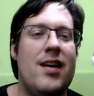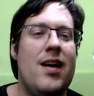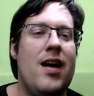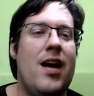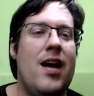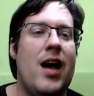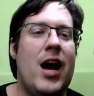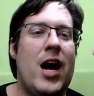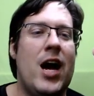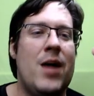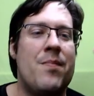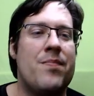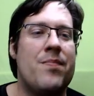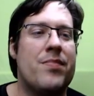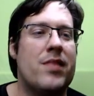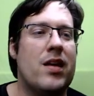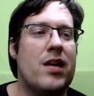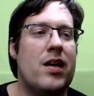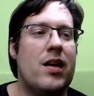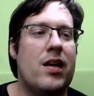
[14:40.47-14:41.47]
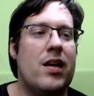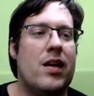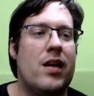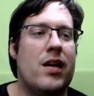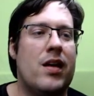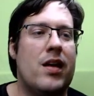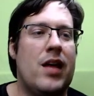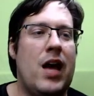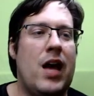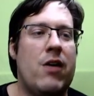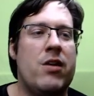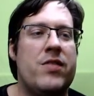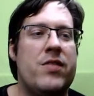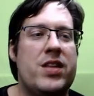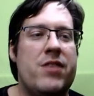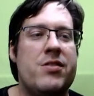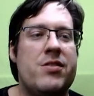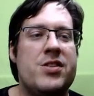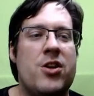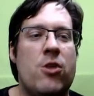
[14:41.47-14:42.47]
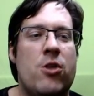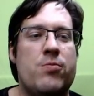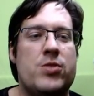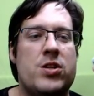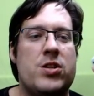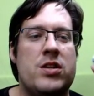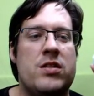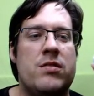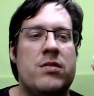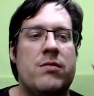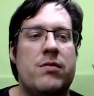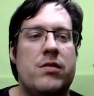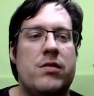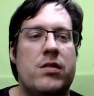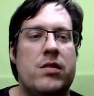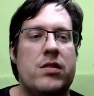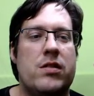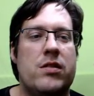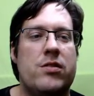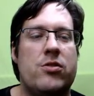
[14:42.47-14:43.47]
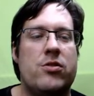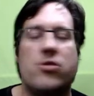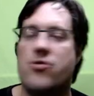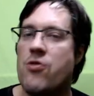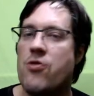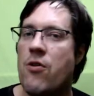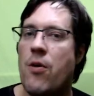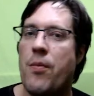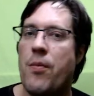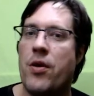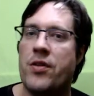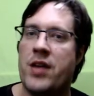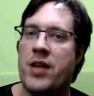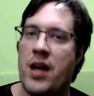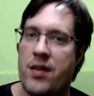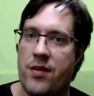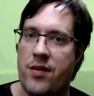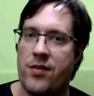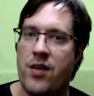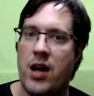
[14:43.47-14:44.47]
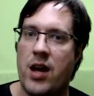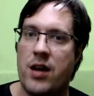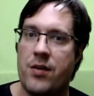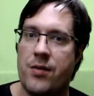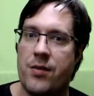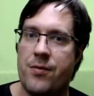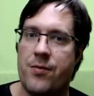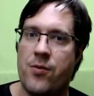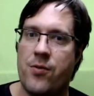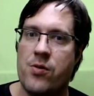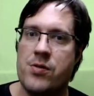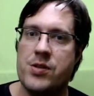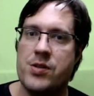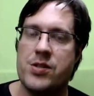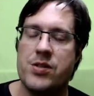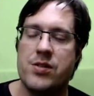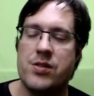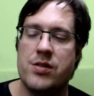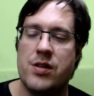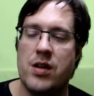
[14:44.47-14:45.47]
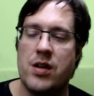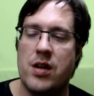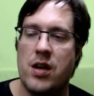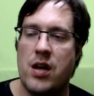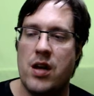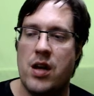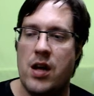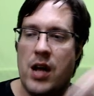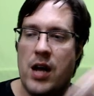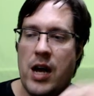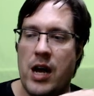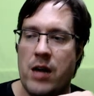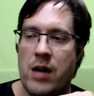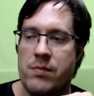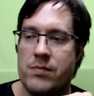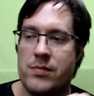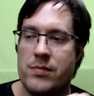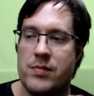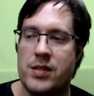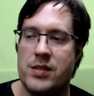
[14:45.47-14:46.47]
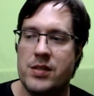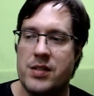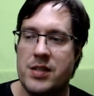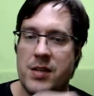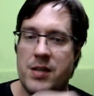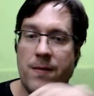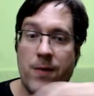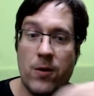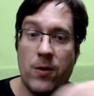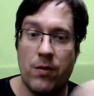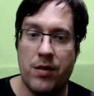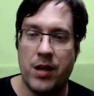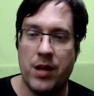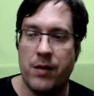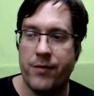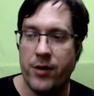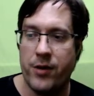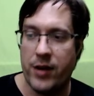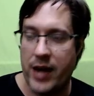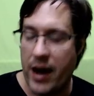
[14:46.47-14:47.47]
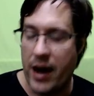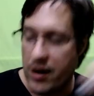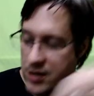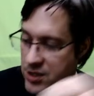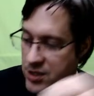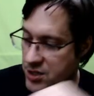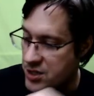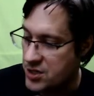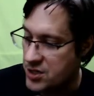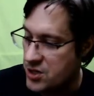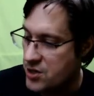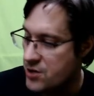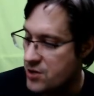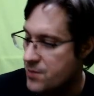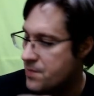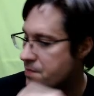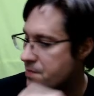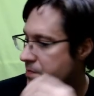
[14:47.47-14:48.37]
However, there is an option to draw upon the other side of the force. It's a difficult thing for your character to do.